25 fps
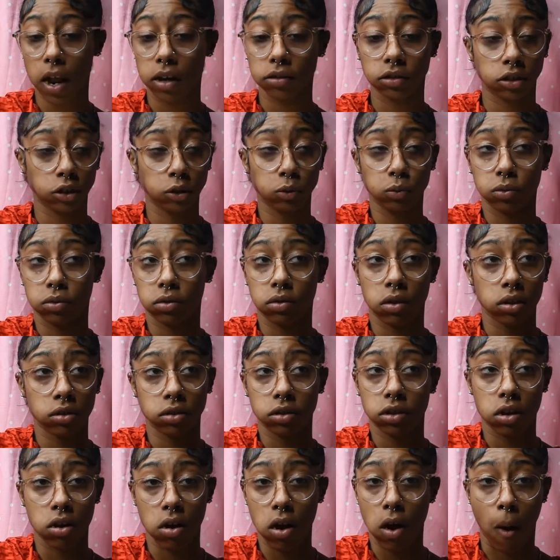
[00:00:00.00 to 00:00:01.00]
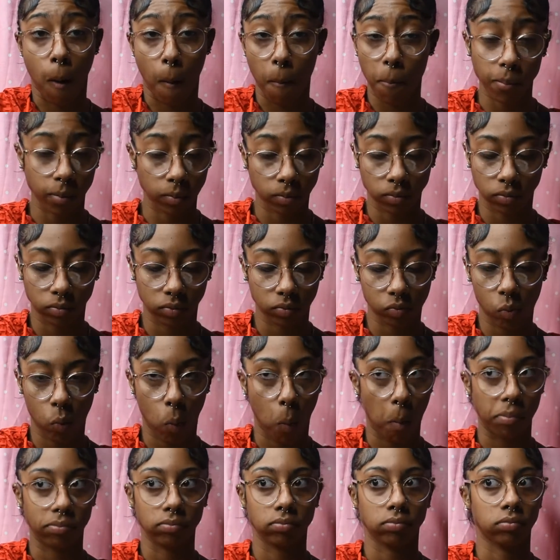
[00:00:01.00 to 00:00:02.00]
She will not shut up.
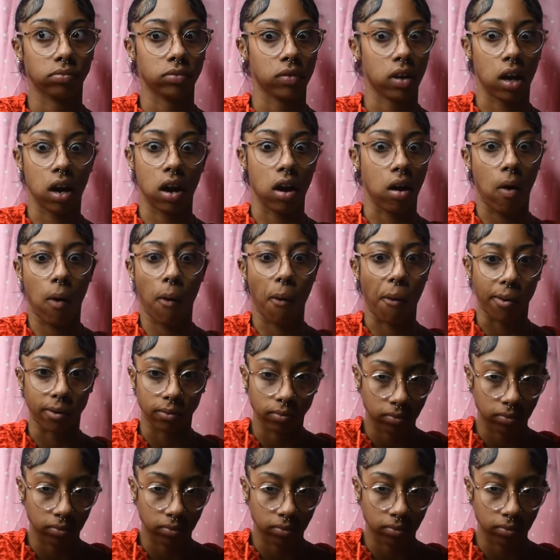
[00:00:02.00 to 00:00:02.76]
At all.